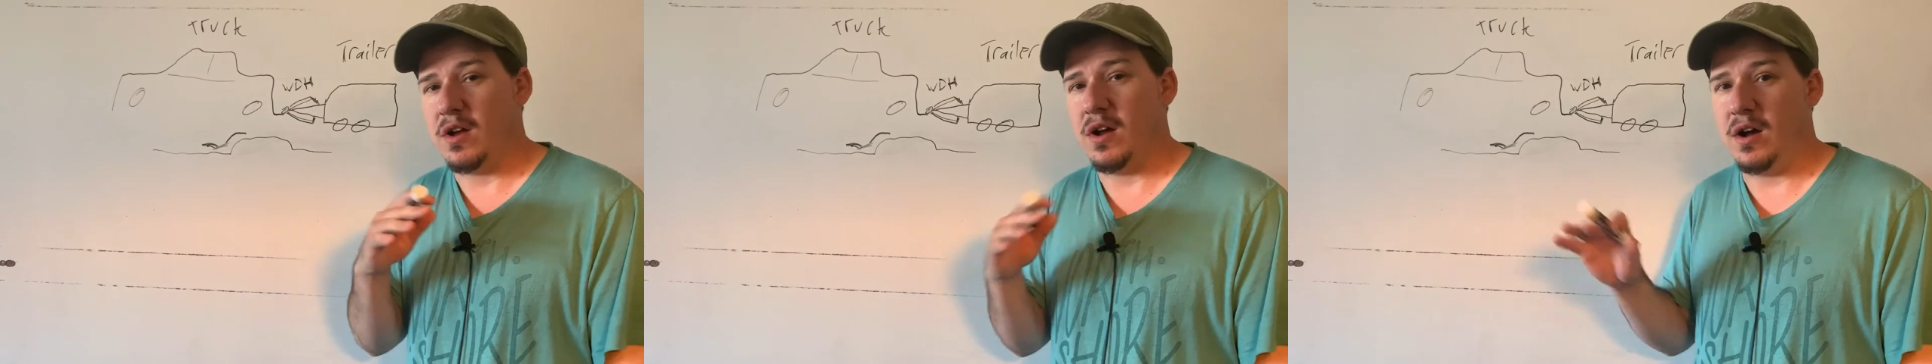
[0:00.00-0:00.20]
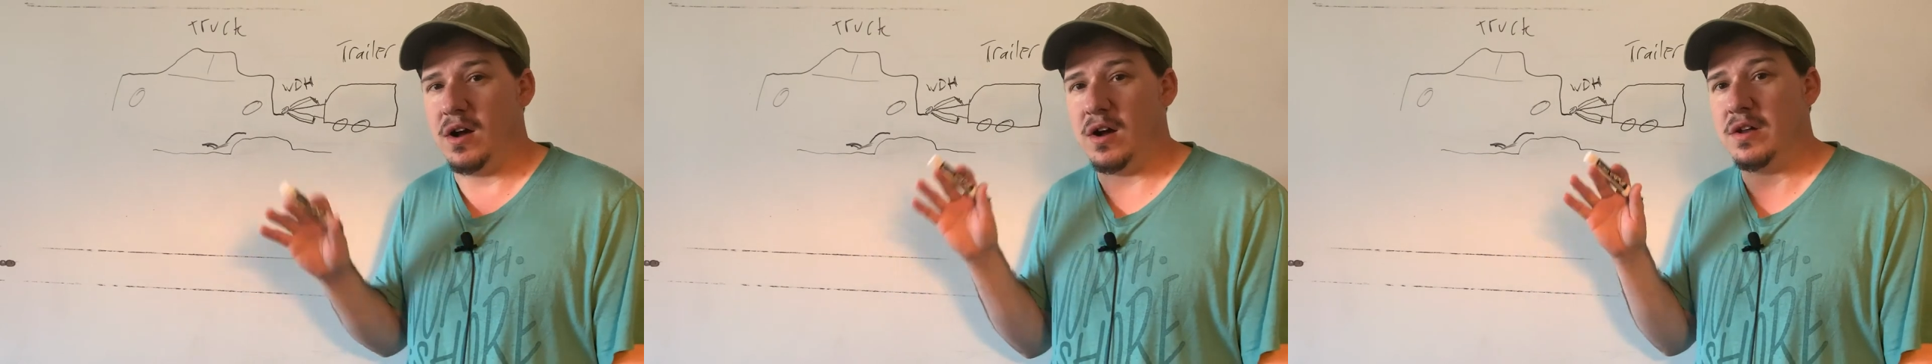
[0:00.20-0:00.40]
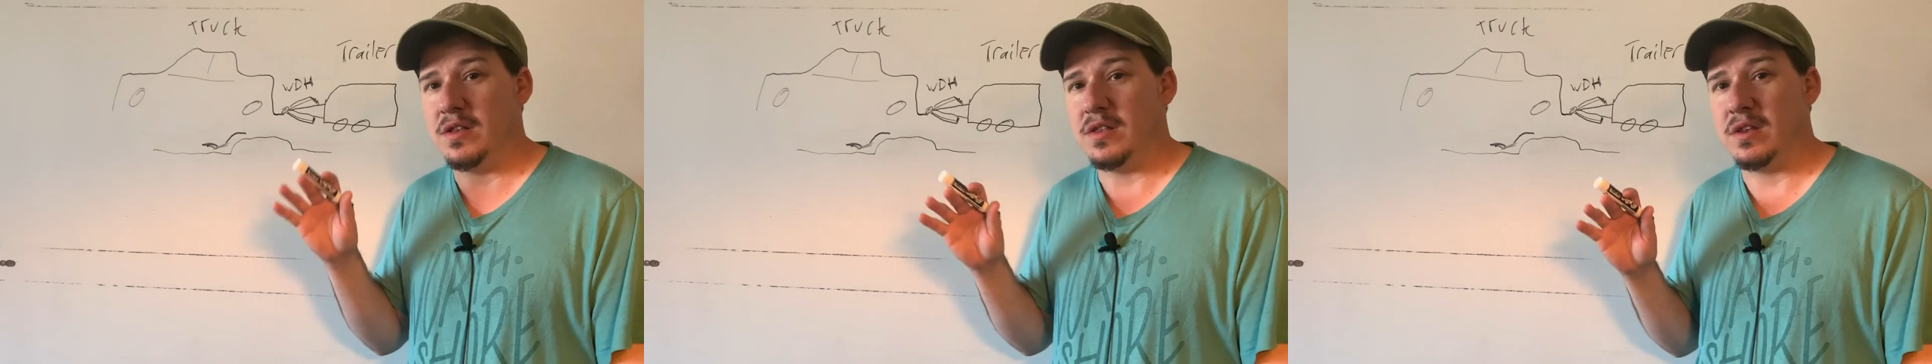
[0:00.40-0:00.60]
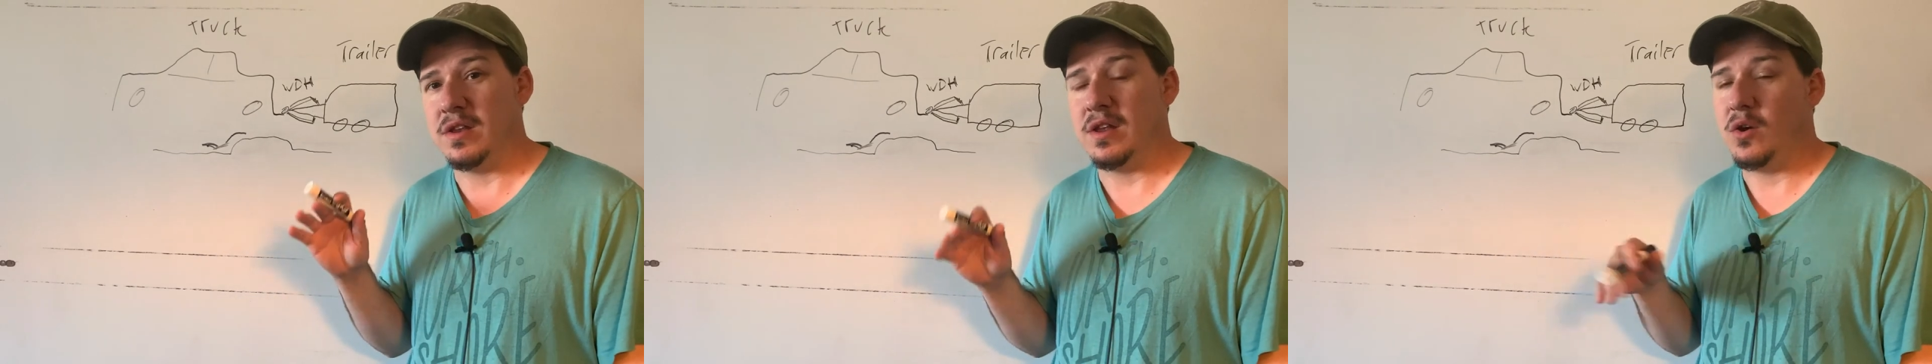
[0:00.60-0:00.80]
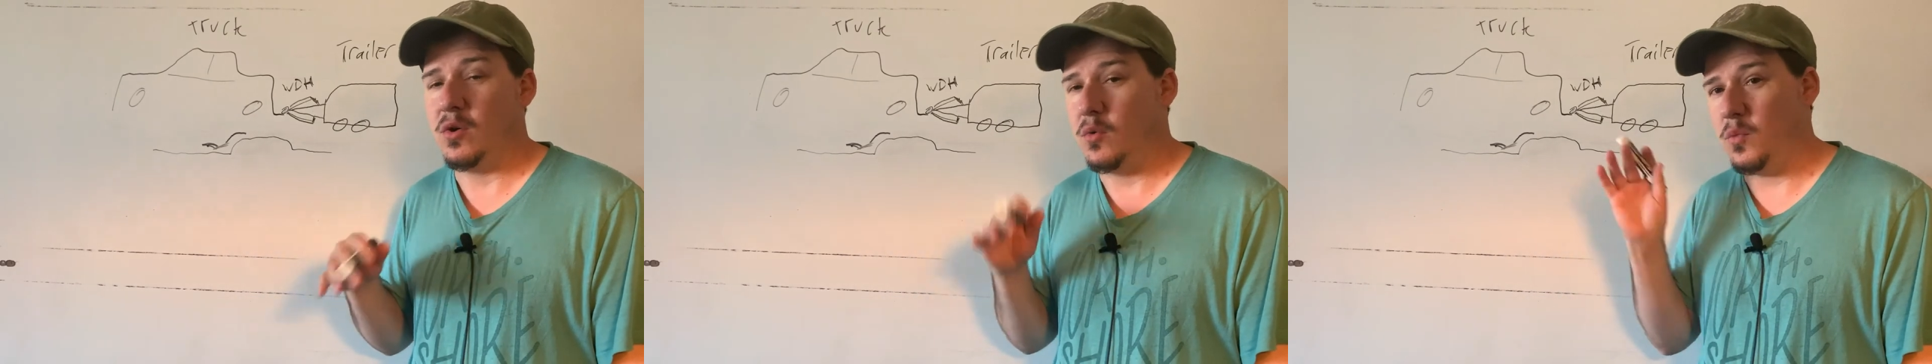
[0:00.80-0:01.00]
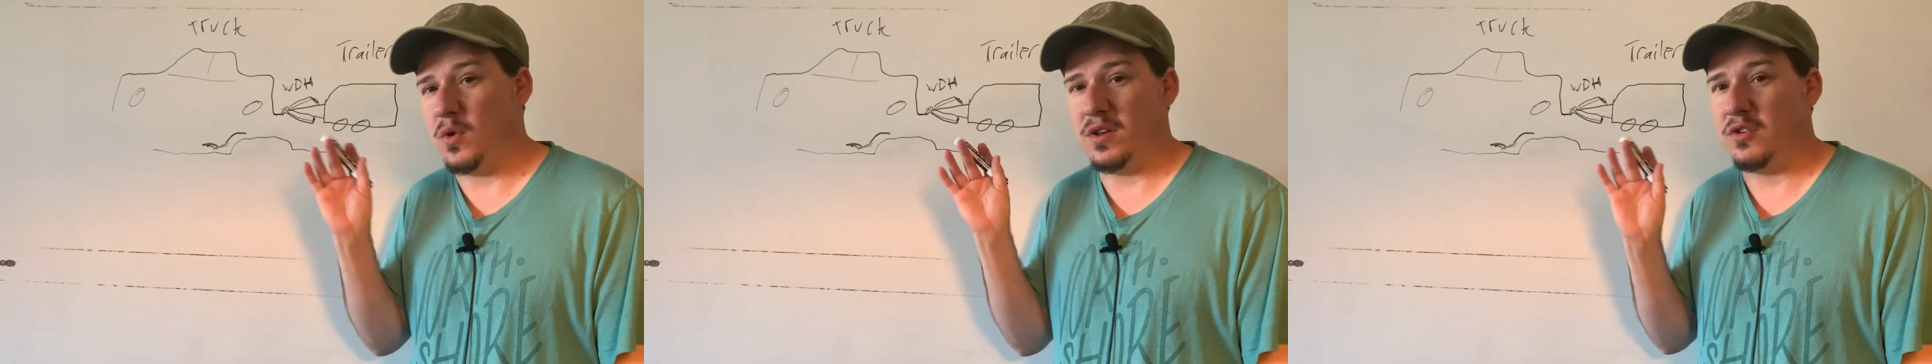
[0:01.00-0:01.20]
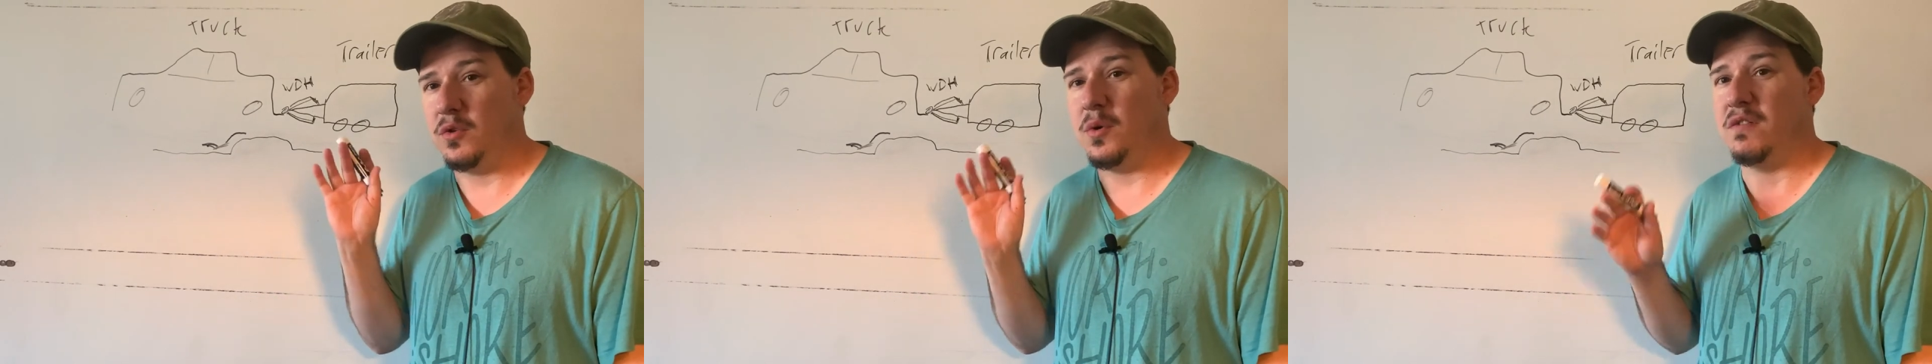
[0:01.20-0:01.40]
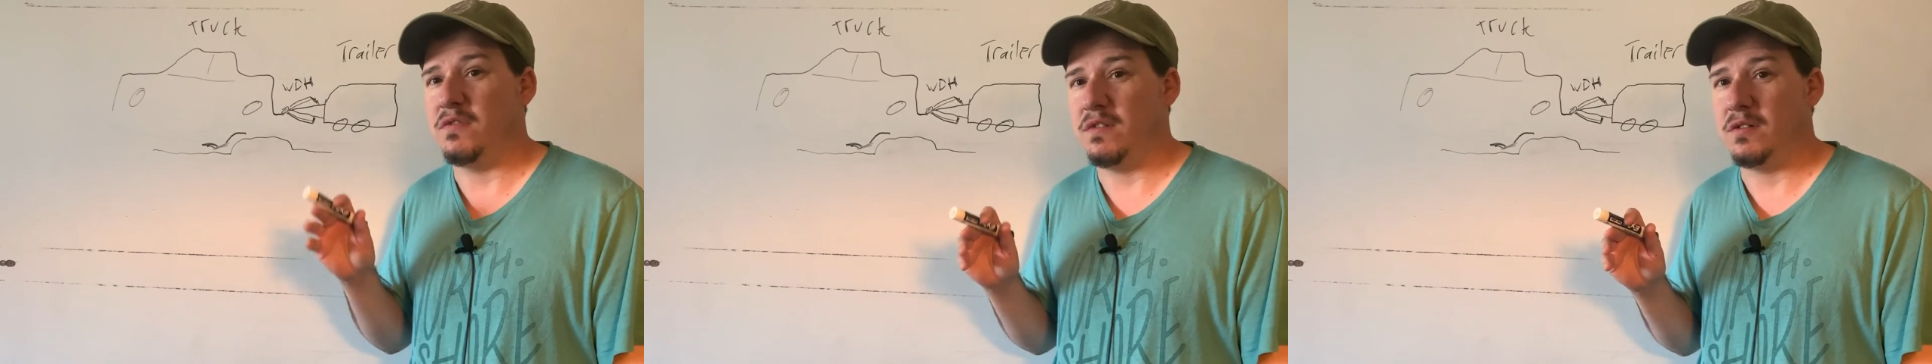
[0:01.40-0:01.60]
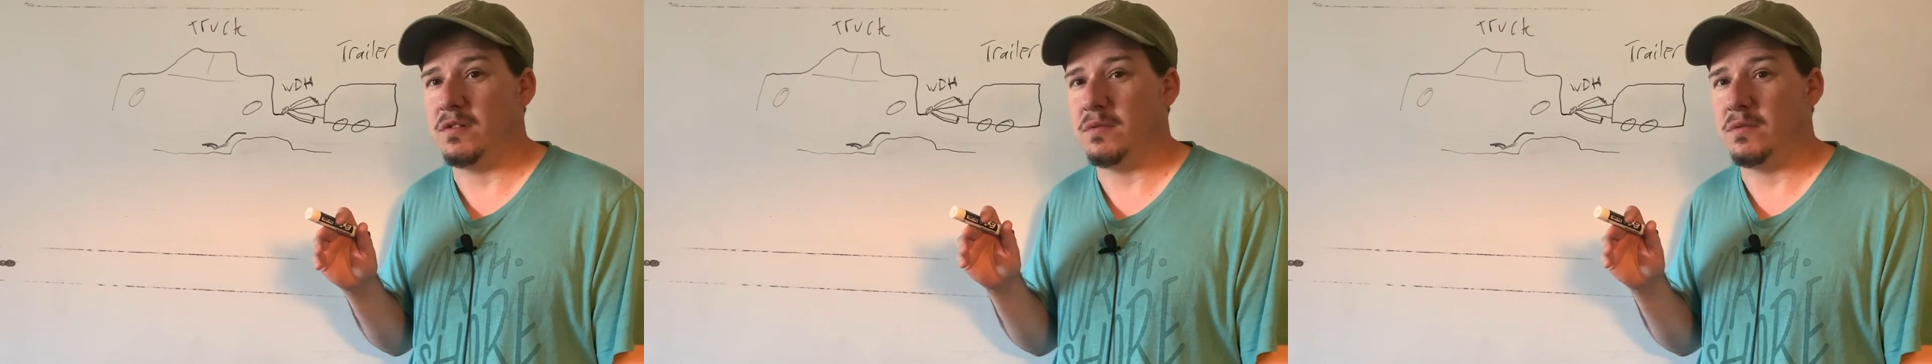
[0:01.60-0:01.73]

on whatsoever.